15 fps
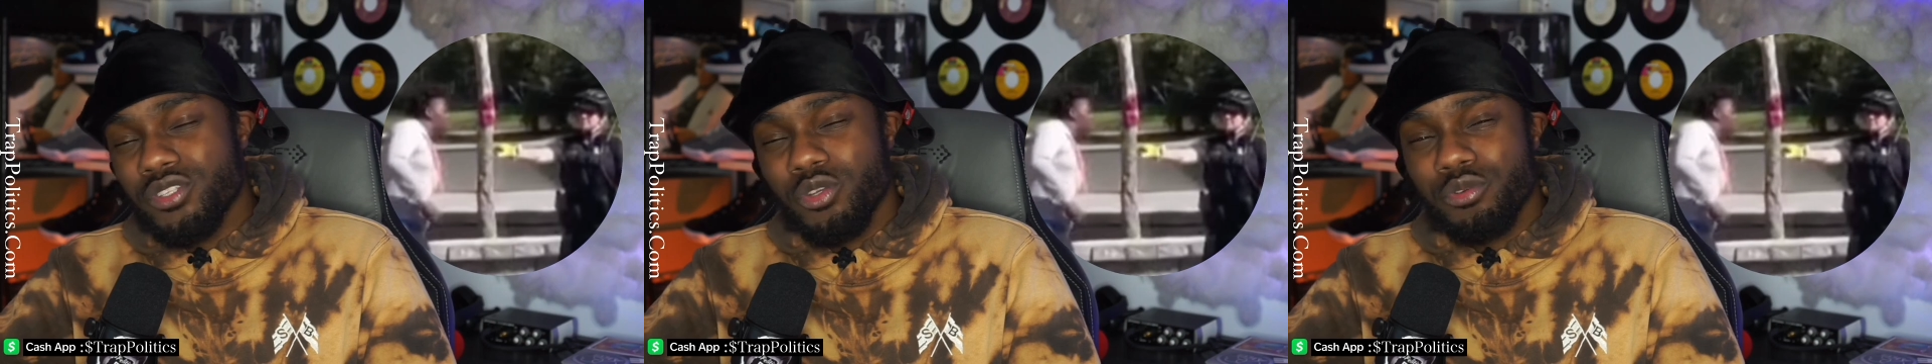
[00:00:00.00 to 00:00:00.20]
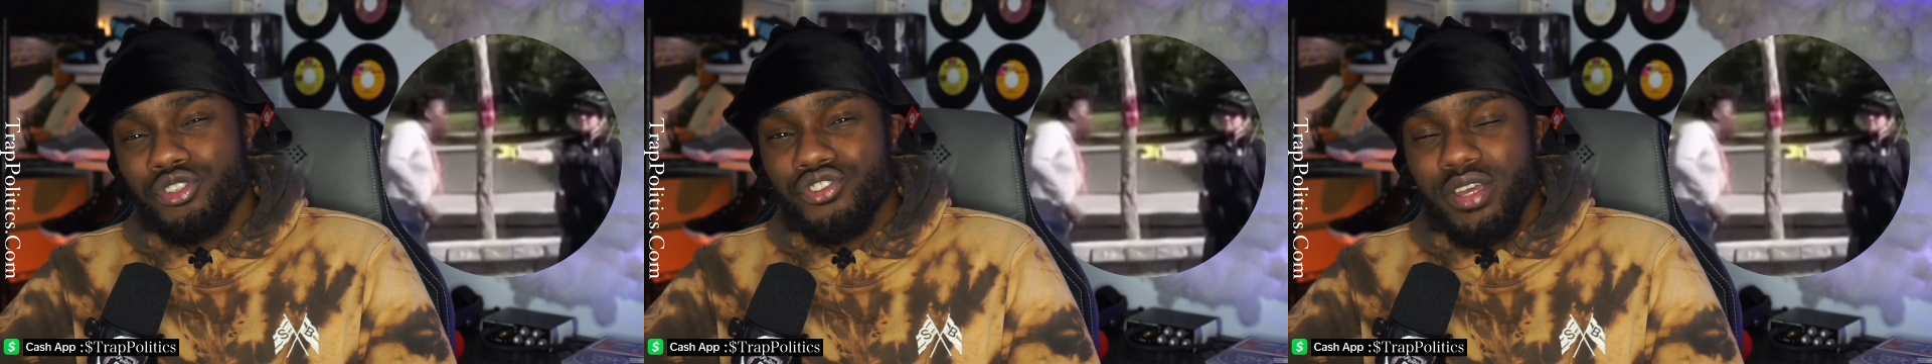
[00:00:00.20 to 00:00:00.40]

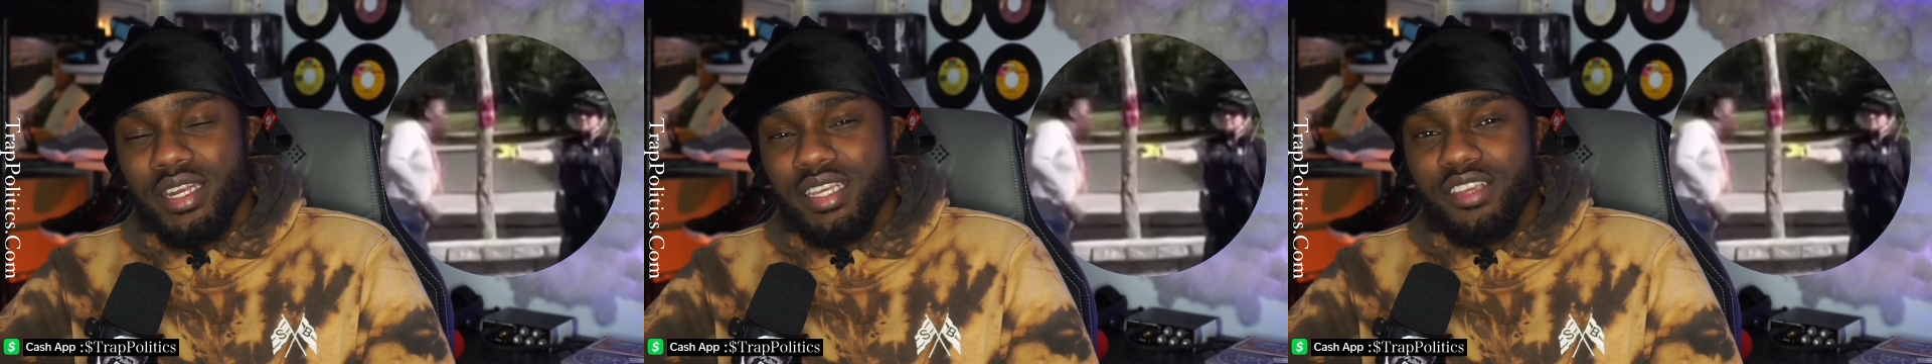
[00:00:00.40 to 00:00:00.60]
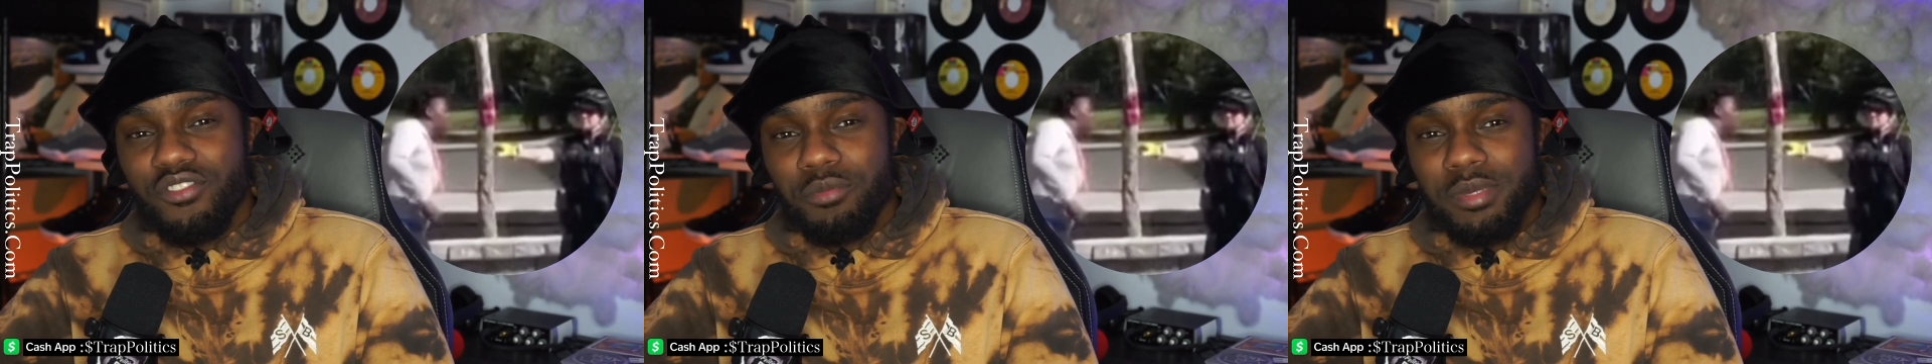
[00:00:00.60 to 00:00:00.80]
was trying to
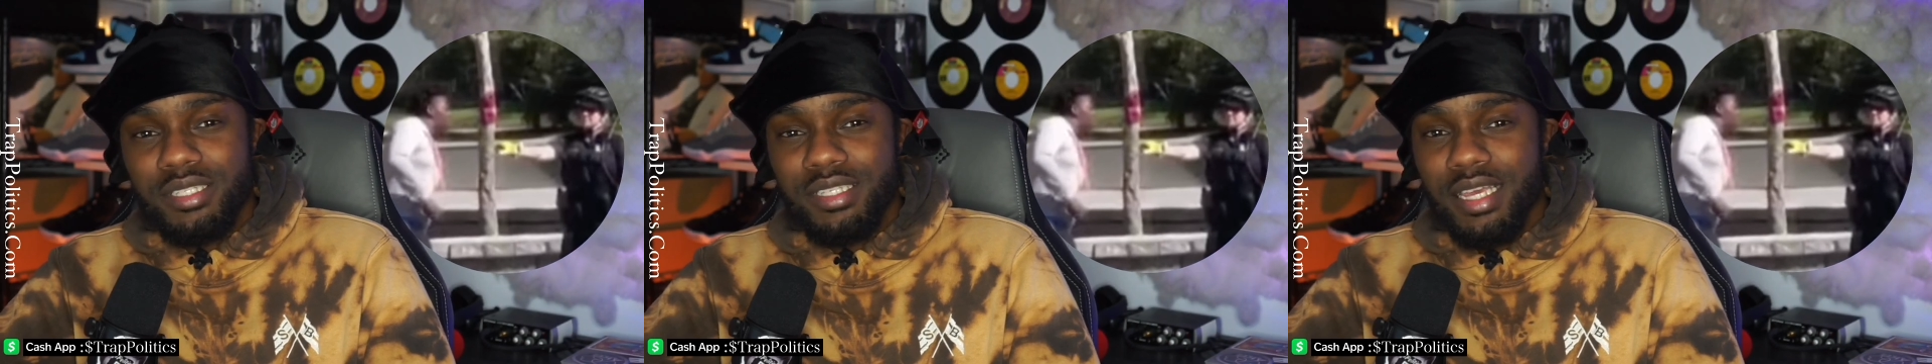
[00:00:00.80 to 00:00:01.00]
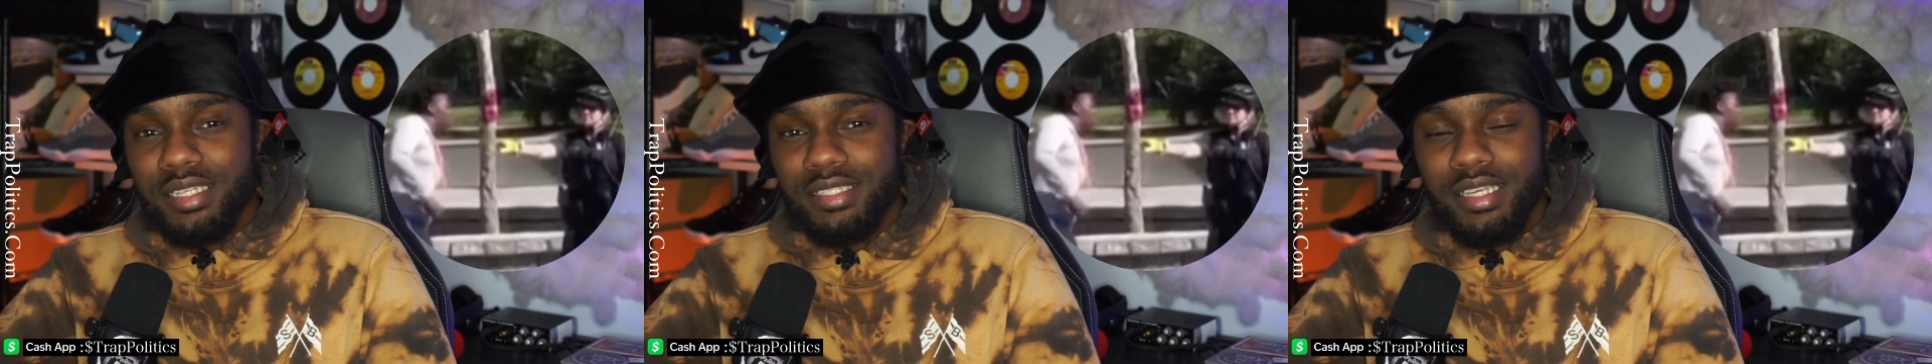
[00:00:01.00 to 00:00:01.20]
give him a
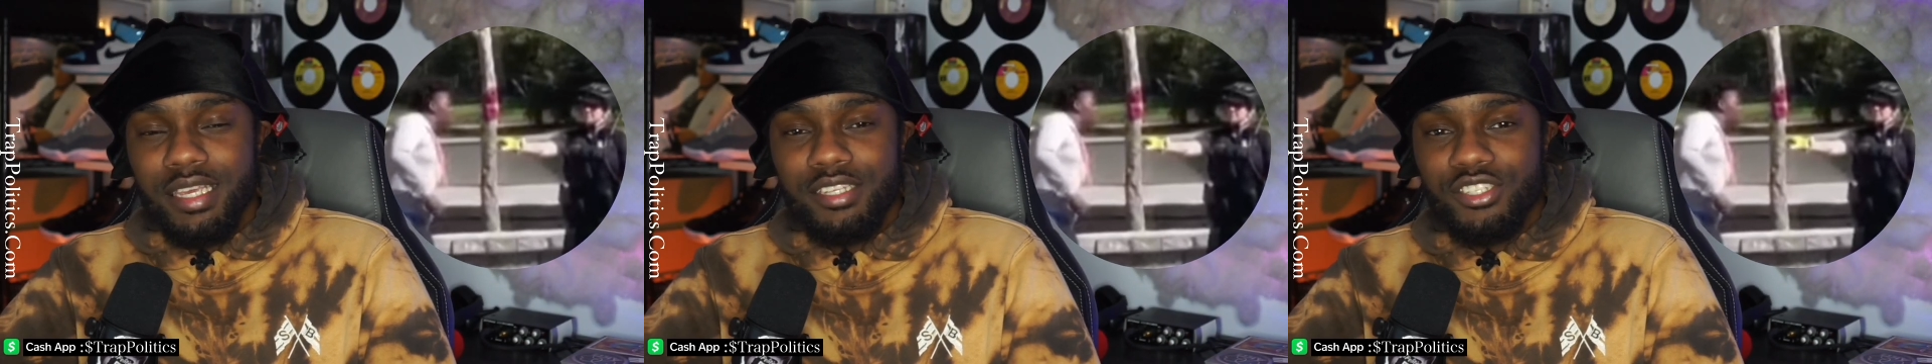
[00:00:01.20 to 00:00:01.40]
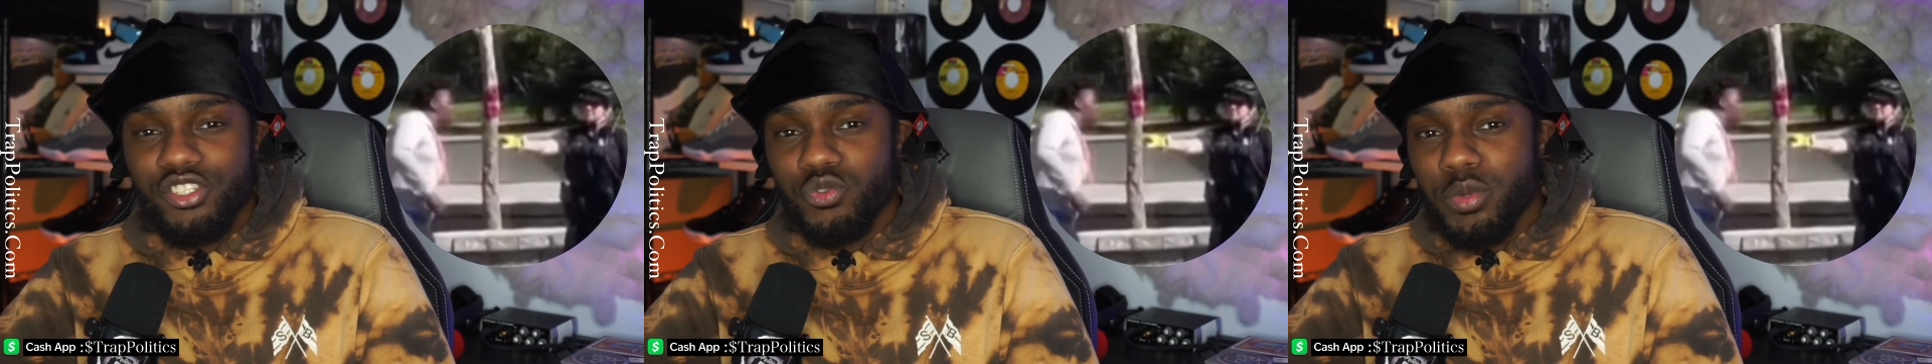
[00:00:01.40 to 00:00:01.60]
citations